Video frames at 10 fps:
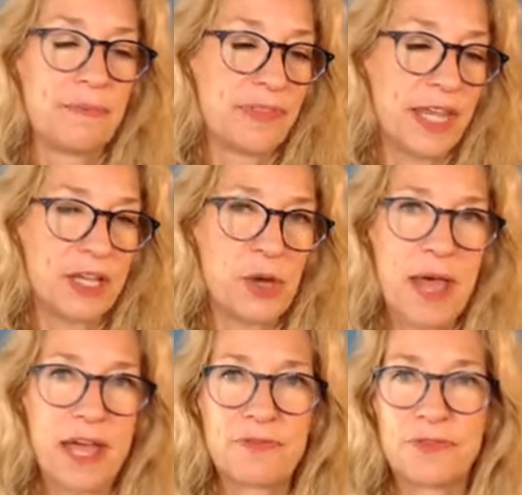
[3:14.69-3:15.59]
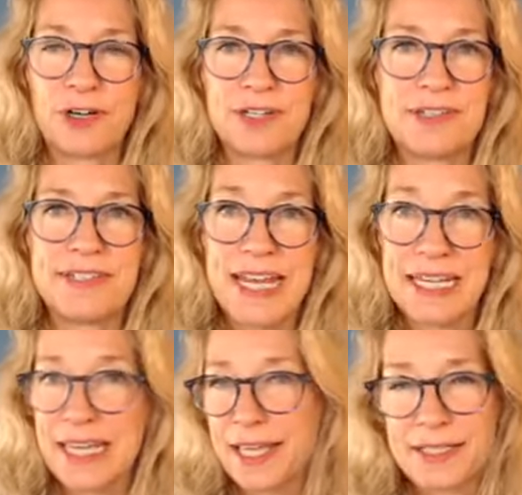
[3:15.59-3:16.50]
They go back for
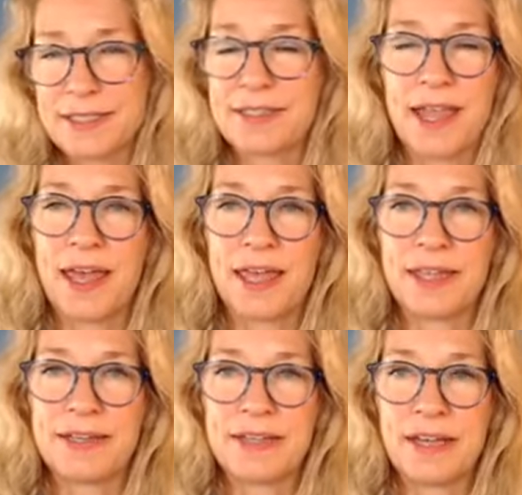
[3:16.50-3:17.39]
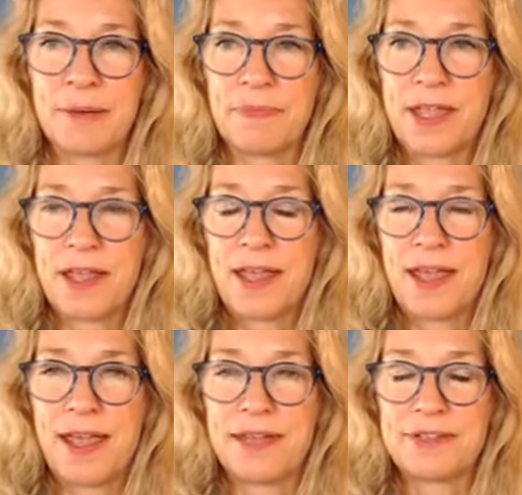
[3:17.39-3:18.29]
decades, and
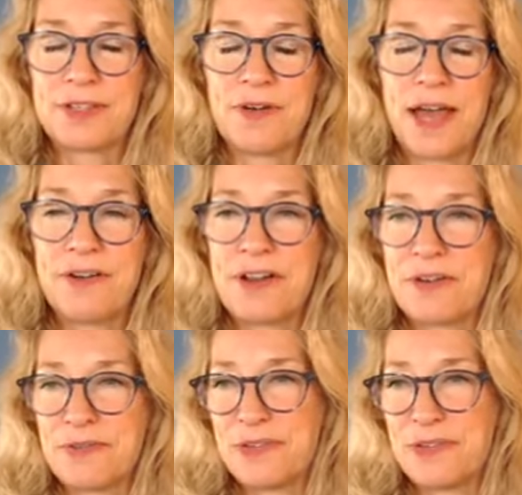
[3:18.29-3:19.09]
so I don't know.